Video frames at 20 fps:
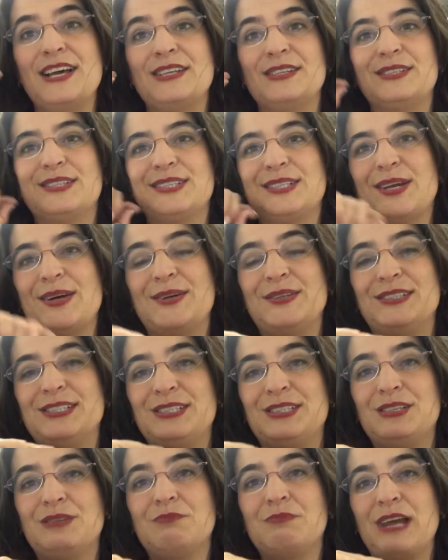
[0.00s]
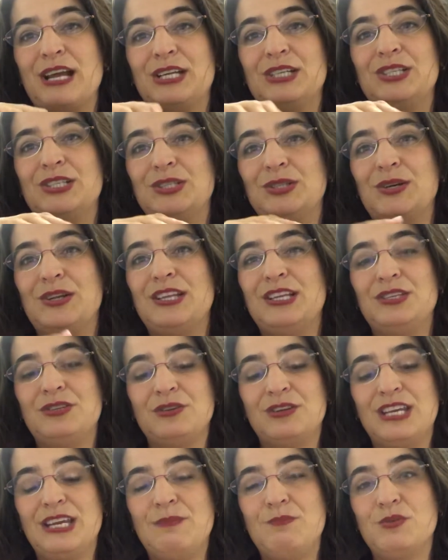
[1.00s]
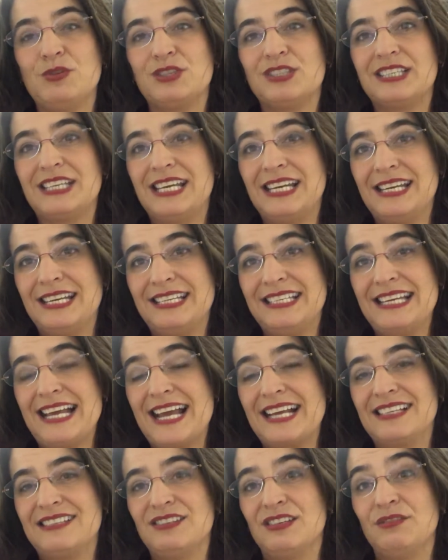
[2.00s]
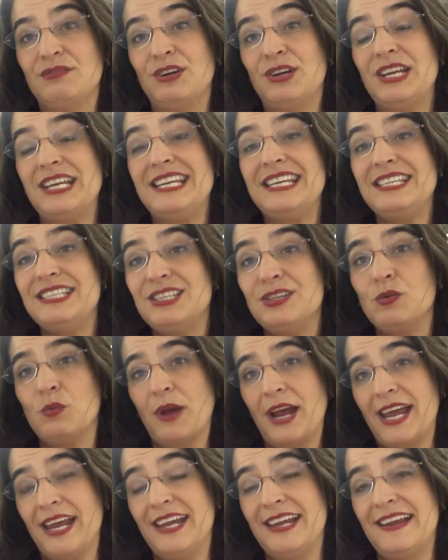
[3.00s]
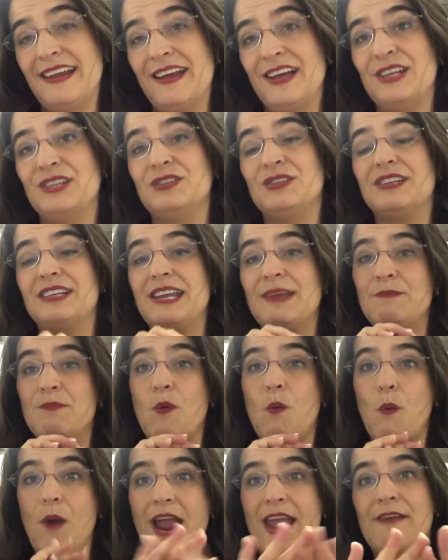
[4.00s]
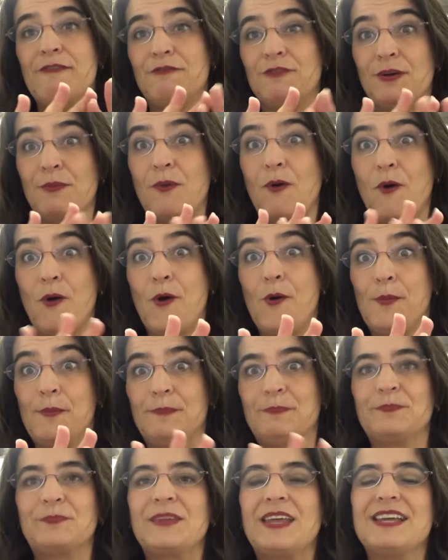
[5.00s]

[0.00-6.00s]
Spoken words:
So just to make sure that you keep your skin intact, it's a very easy way to keep away from harm.